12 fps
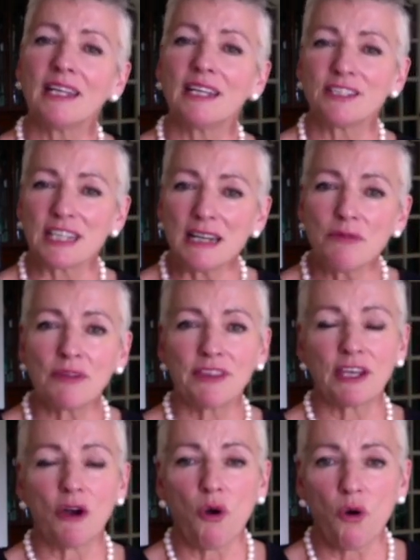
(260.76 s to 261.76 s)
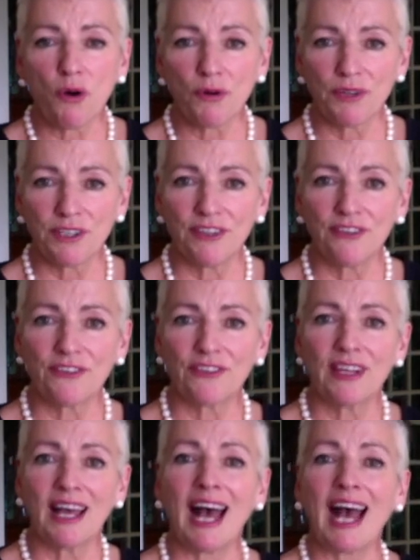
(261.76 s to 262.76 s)
deal with the awkwardness
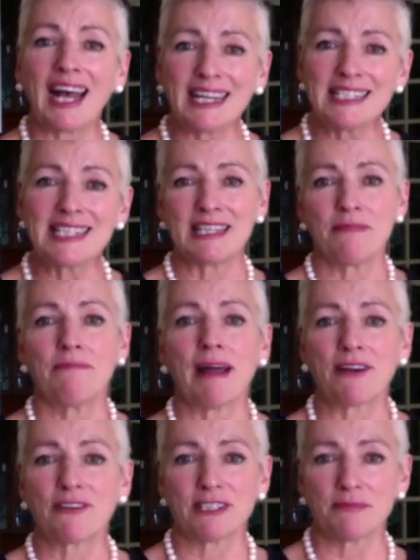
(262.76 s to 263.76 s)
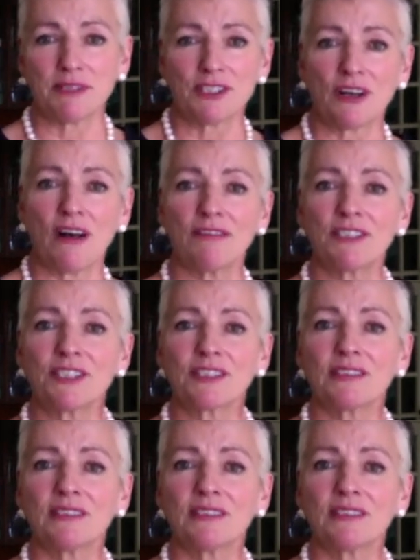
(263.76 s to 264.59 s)
and the embarrassment of it,